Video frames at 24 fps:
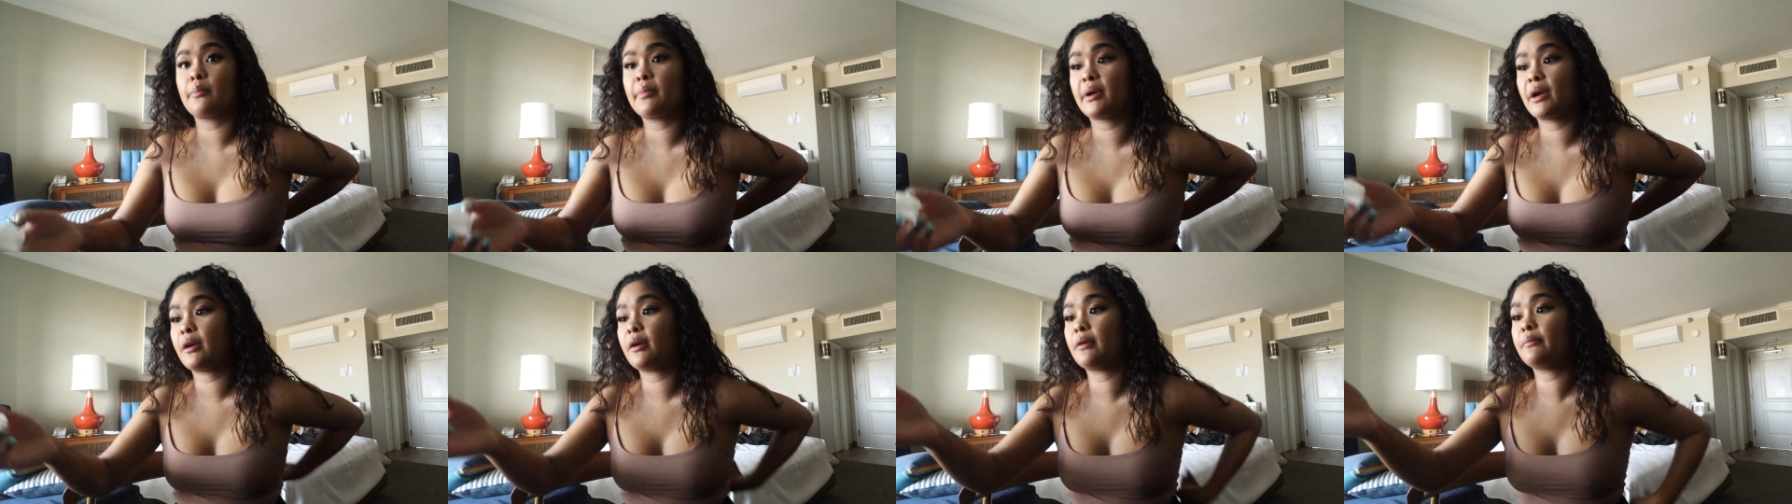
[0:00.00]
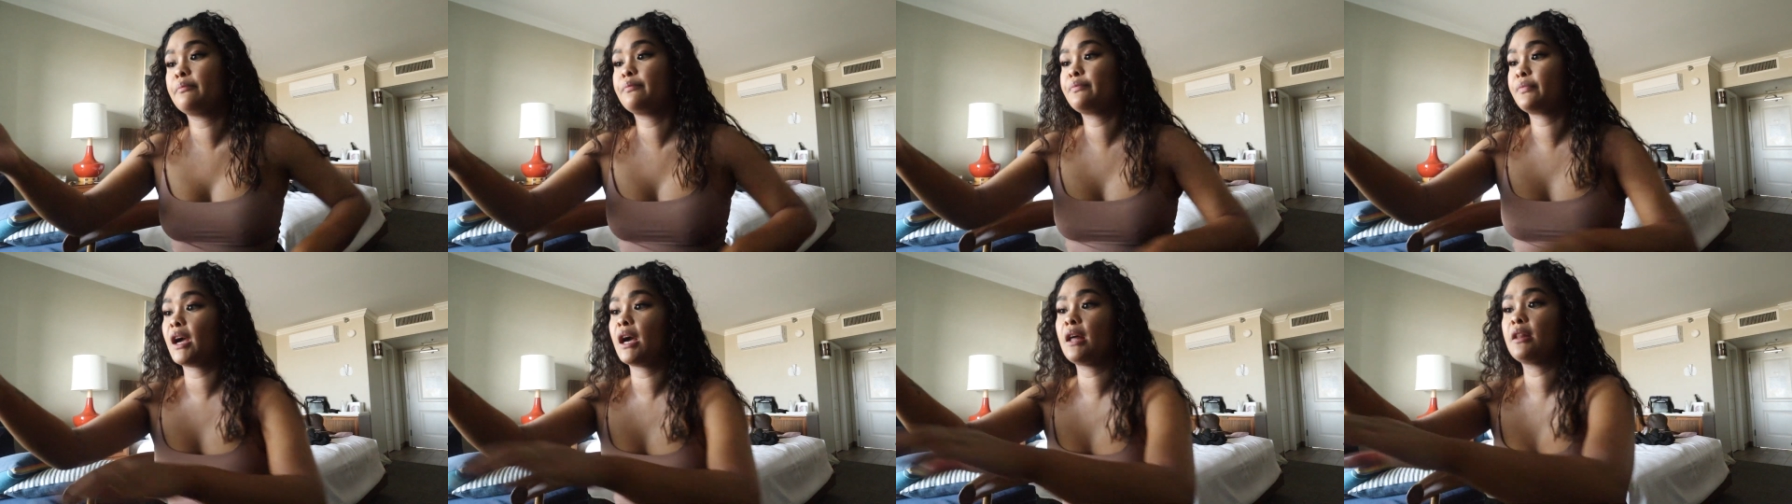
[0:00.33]
but
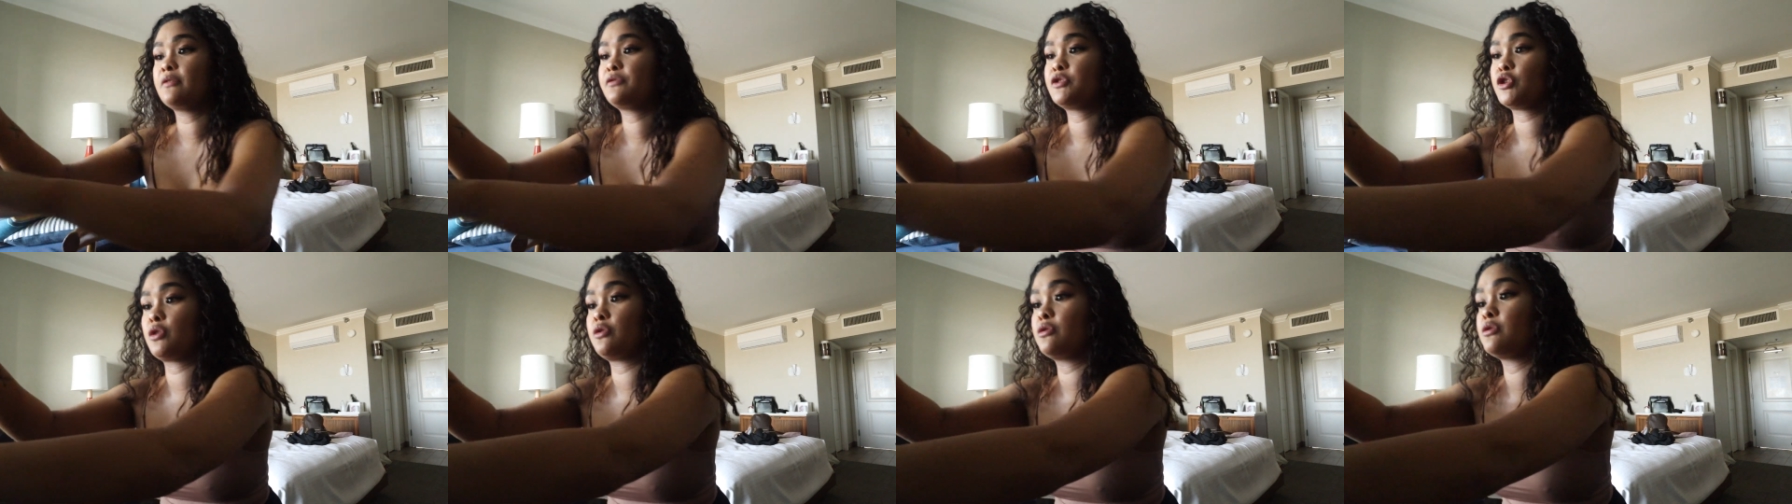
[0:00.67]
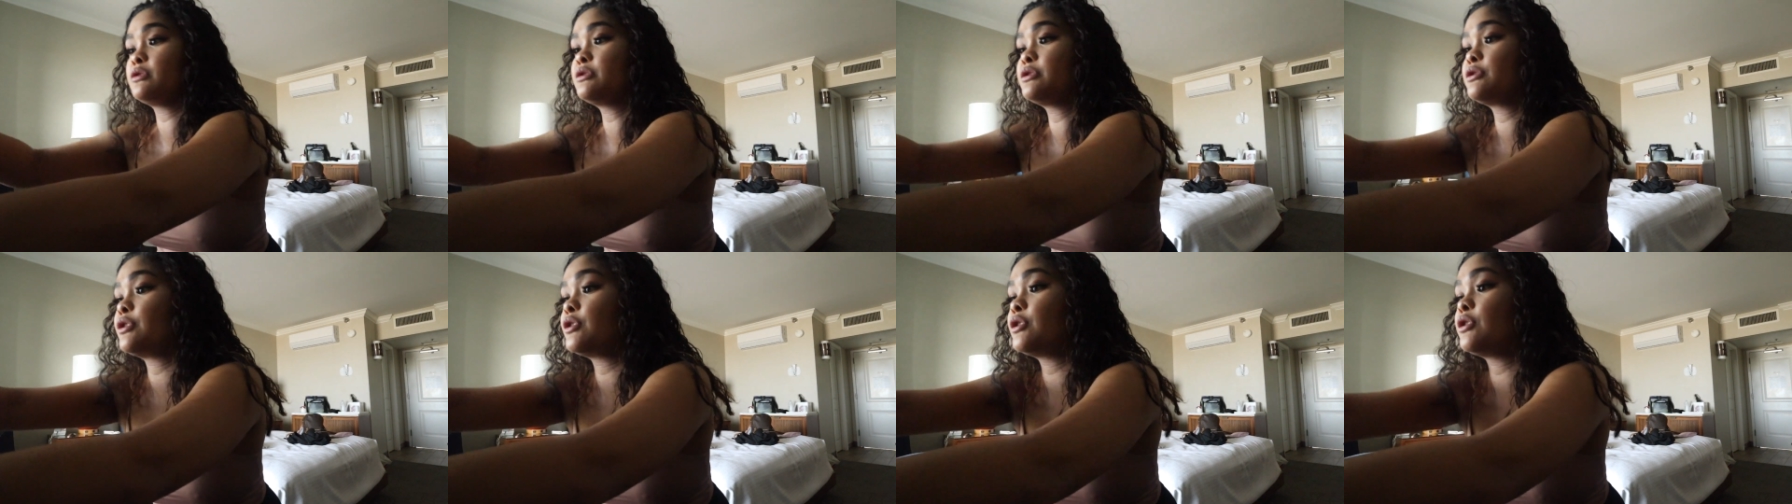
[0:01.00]
I love
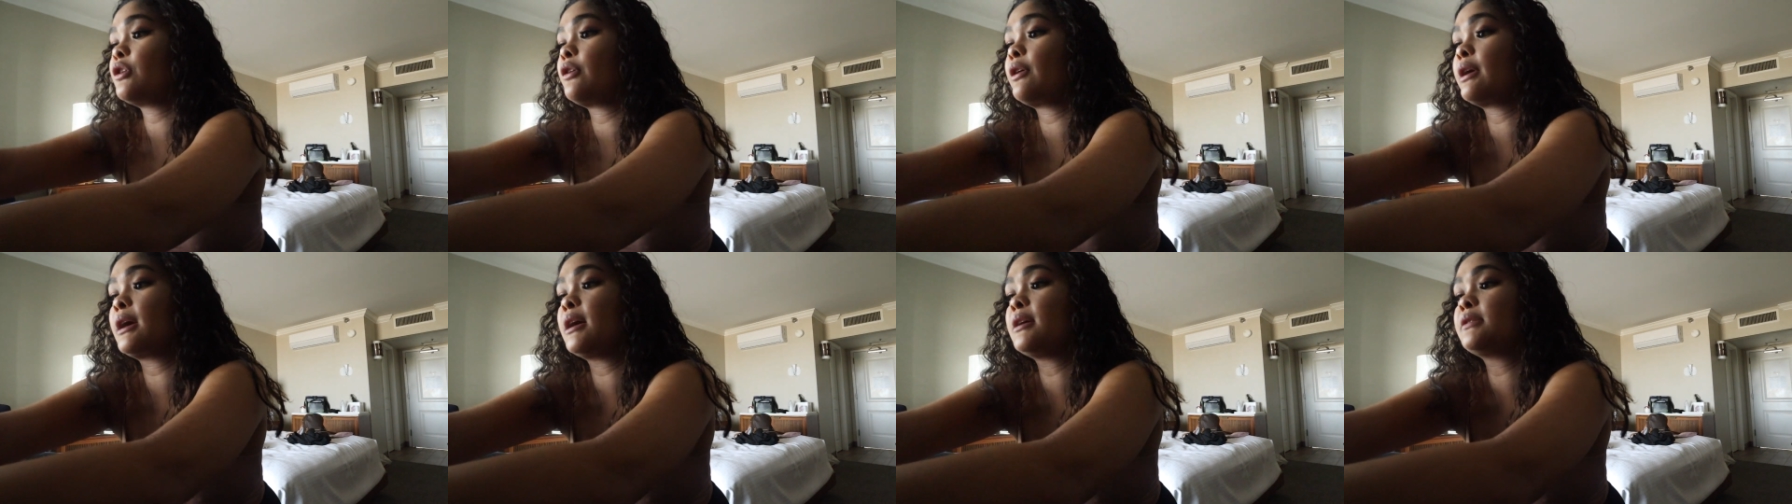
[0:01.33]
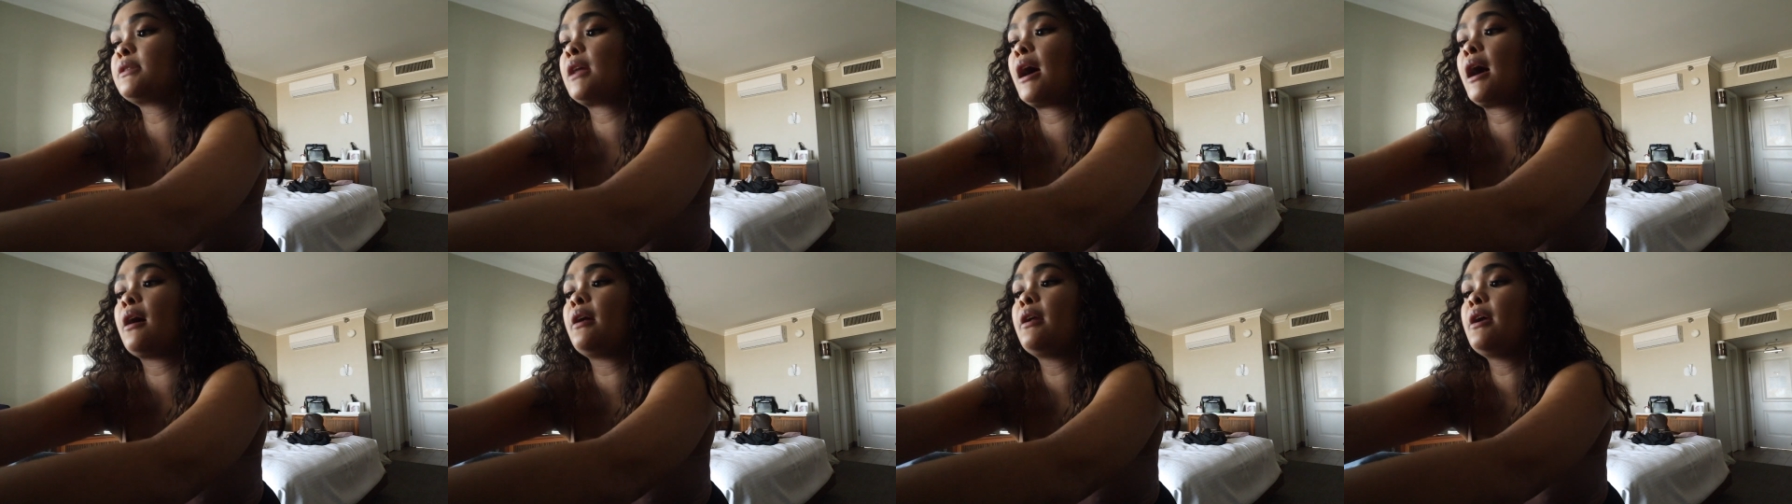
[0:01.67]
turtles, so you know I got
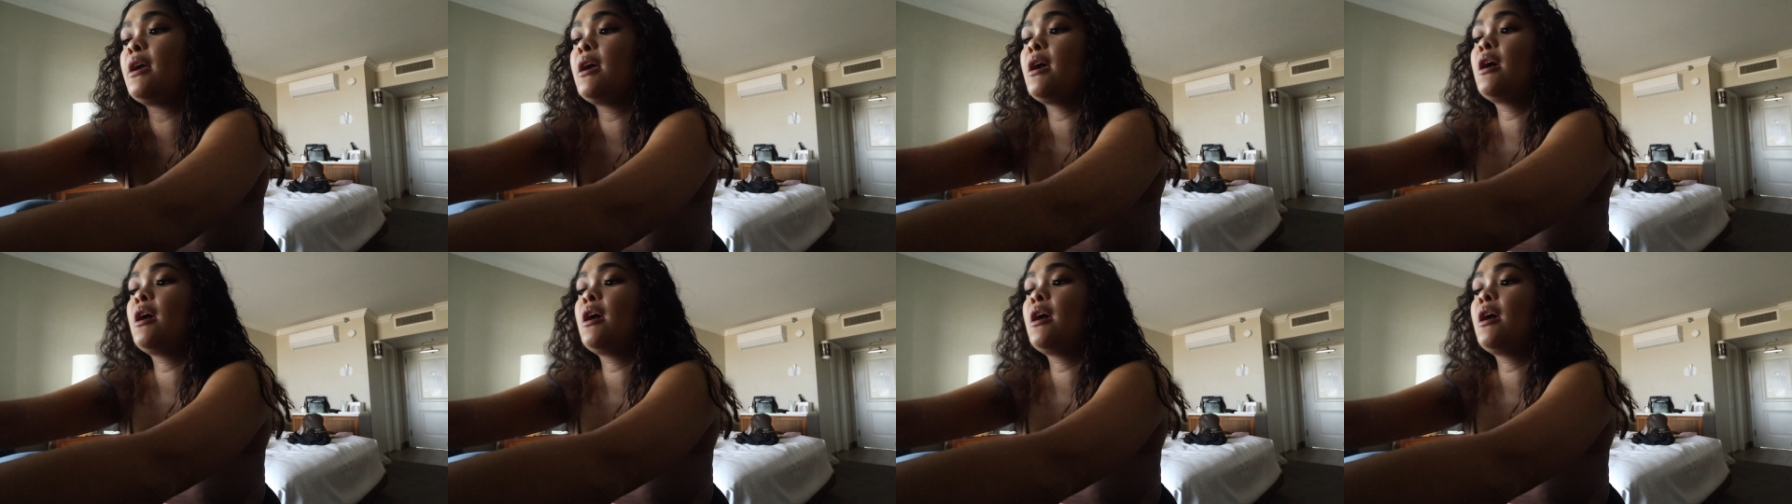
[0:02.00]
that.